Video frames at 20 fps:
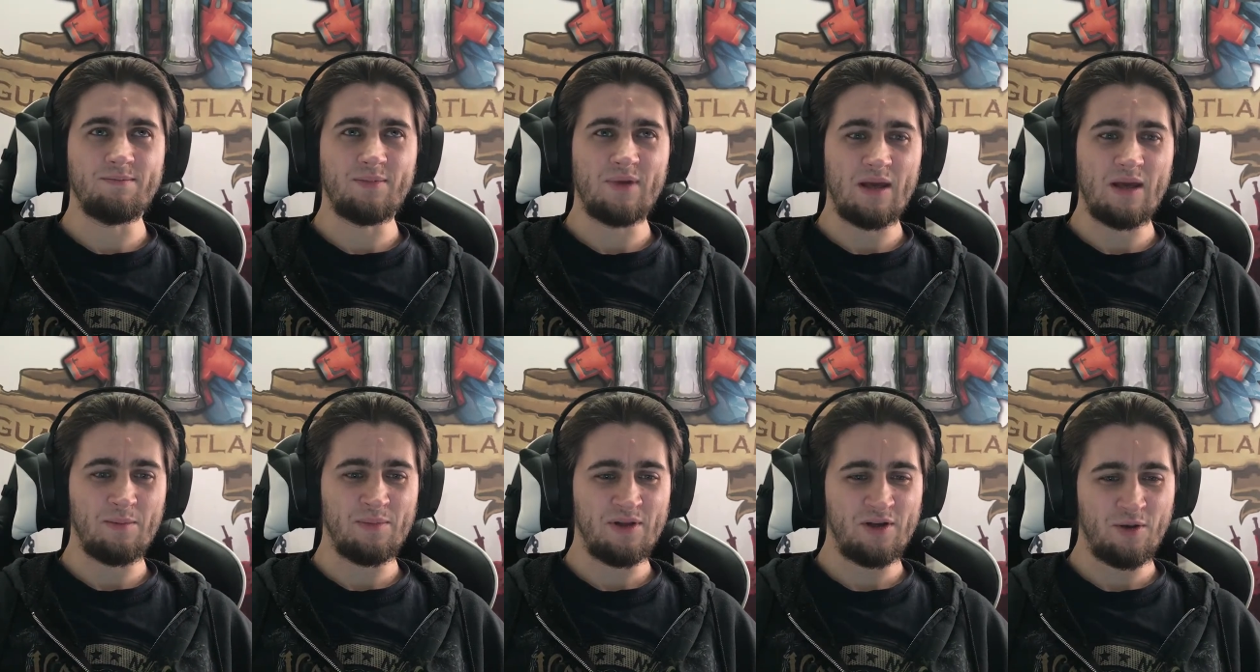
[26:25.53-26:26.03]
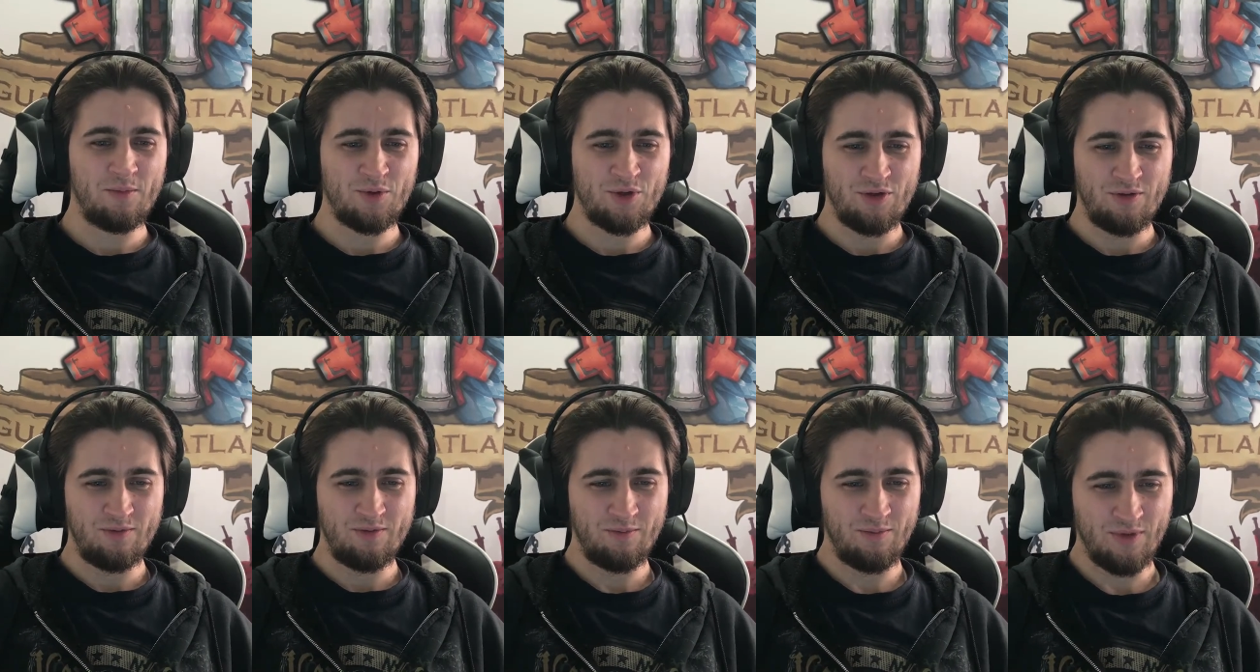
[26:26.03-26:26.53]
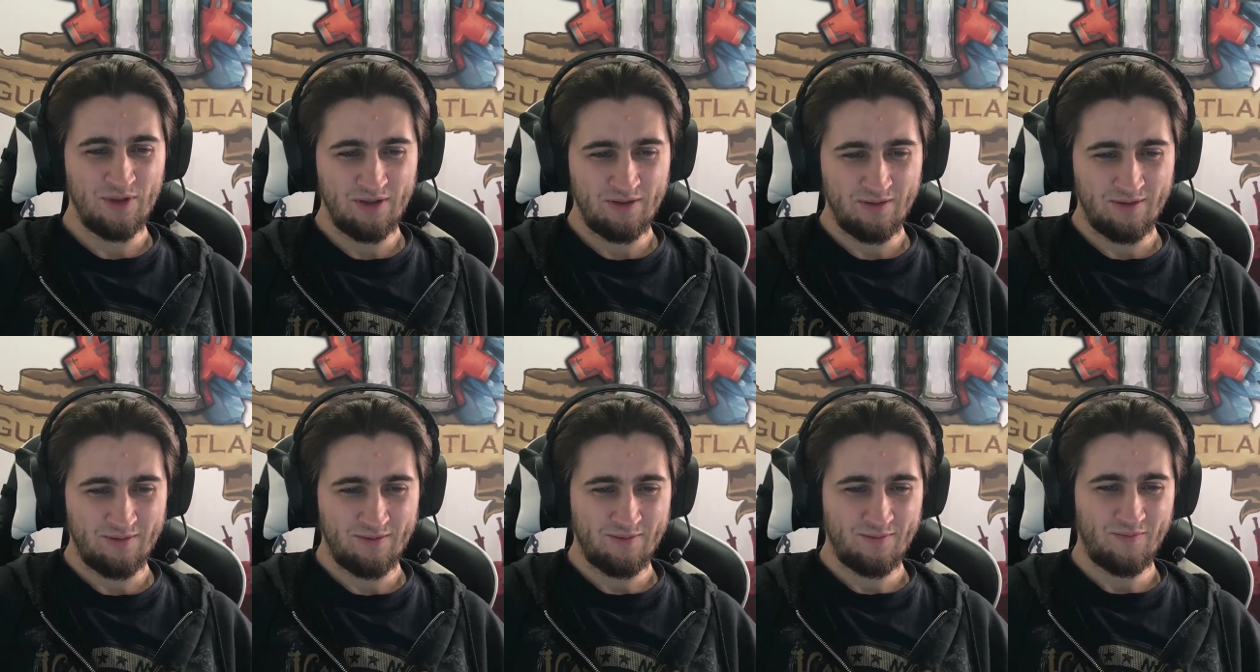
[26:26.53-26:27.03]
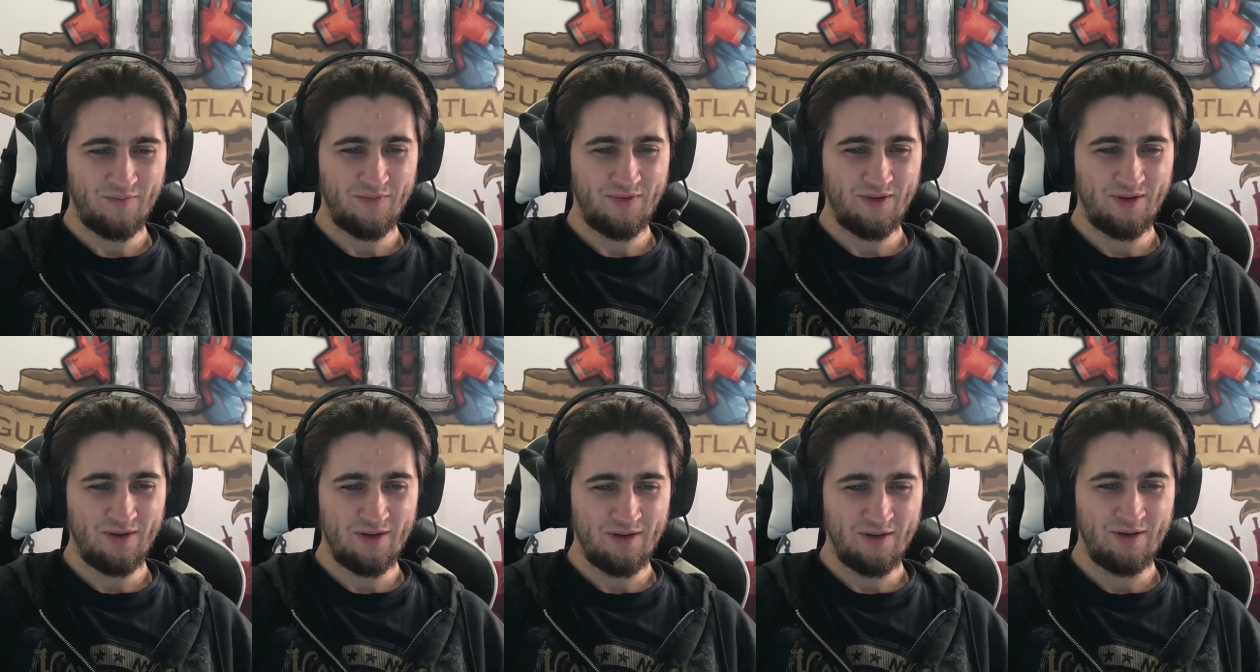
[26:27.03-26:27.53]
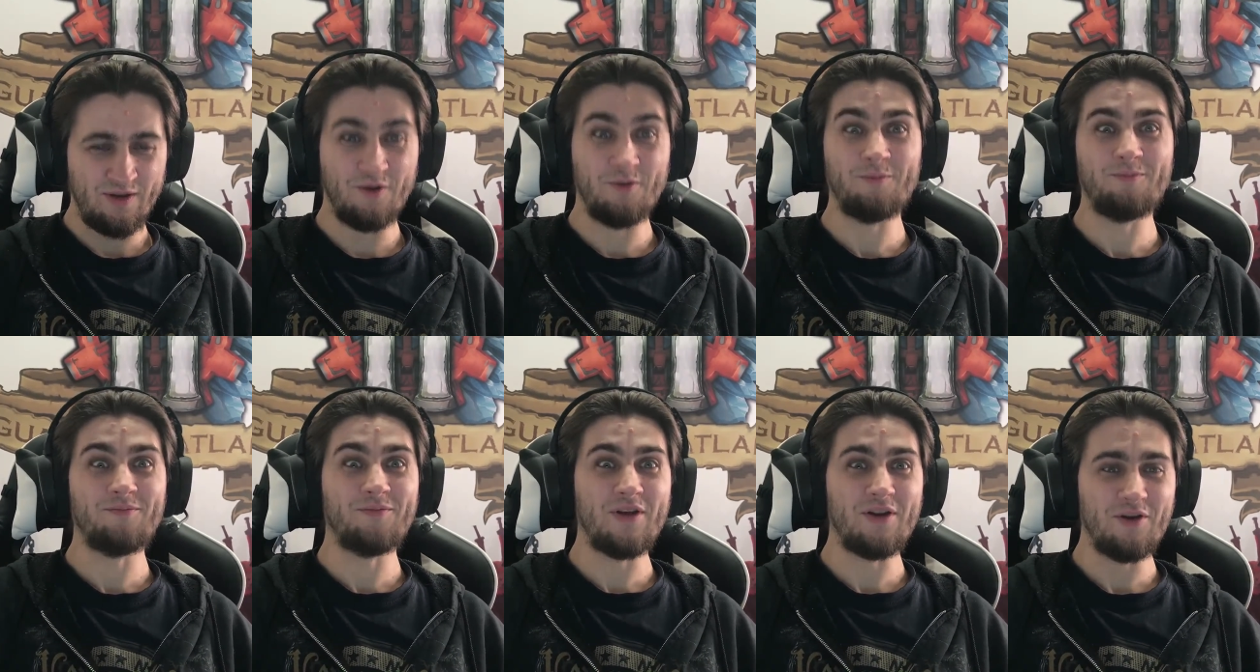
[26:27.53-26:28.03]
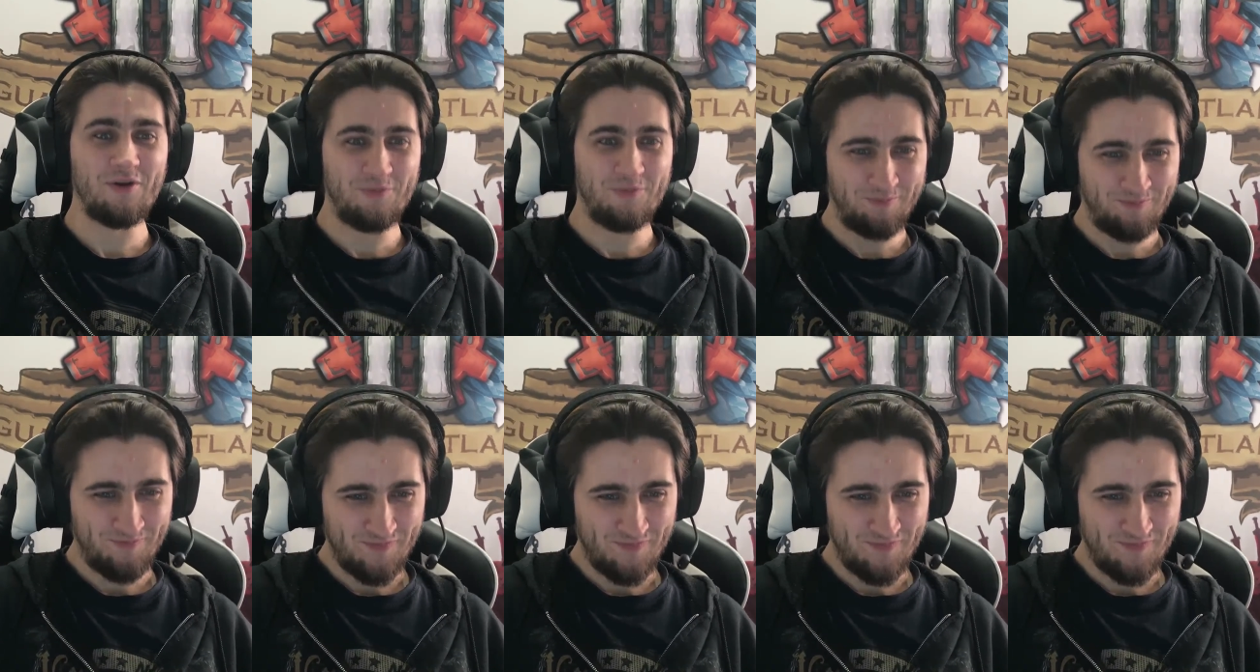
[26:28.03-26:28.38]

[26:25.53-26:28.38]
gameplay option, but no, they don't.